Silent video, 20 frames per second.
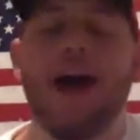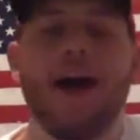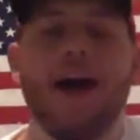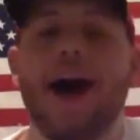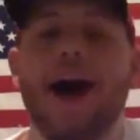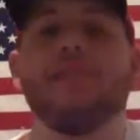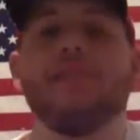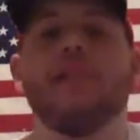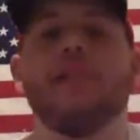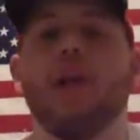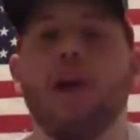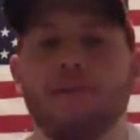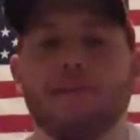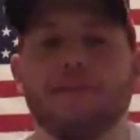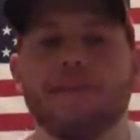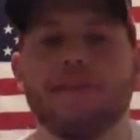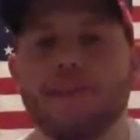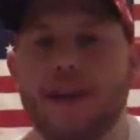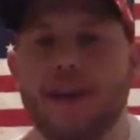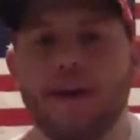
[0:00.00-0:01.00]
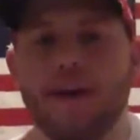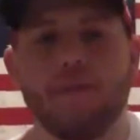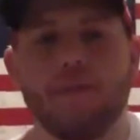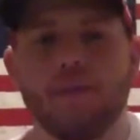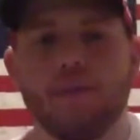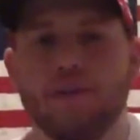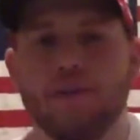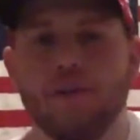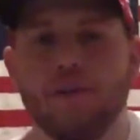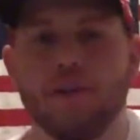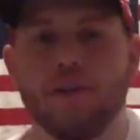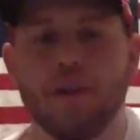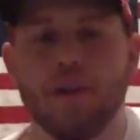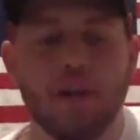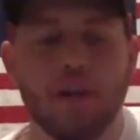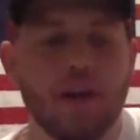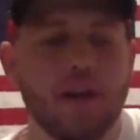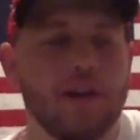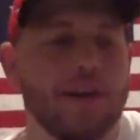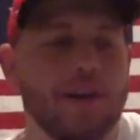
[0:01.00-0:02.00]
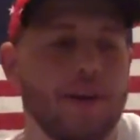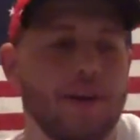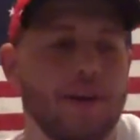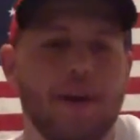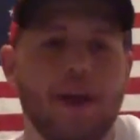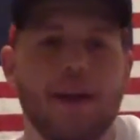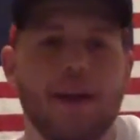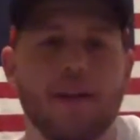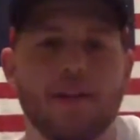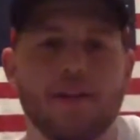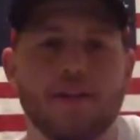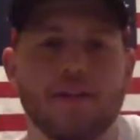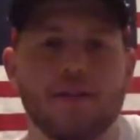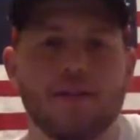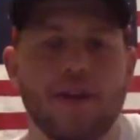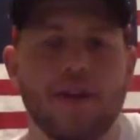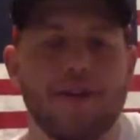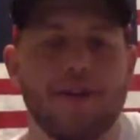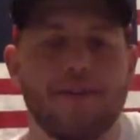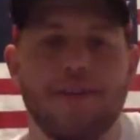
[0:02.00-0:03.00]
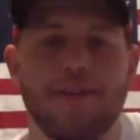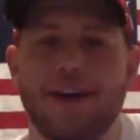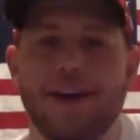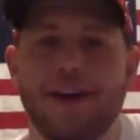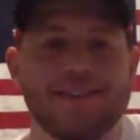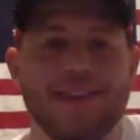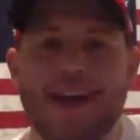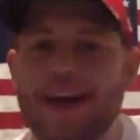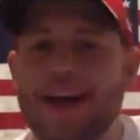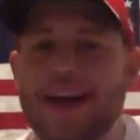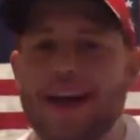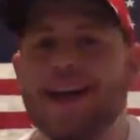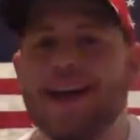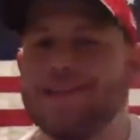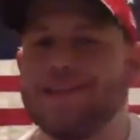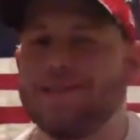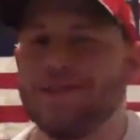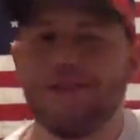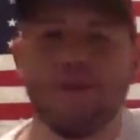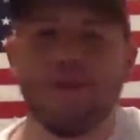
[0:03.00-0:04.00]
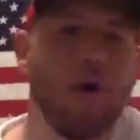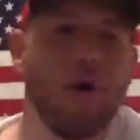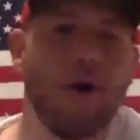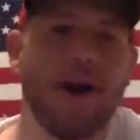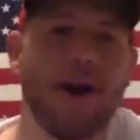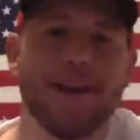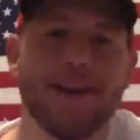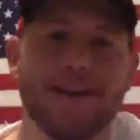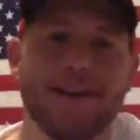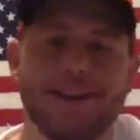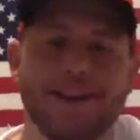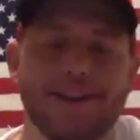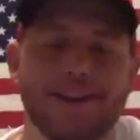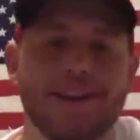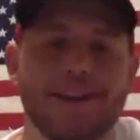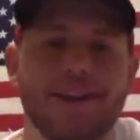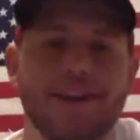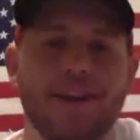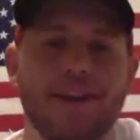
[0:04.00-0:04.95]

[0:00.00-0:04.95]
I loved Dalvin Cook coming out of this draft class. I had no idea.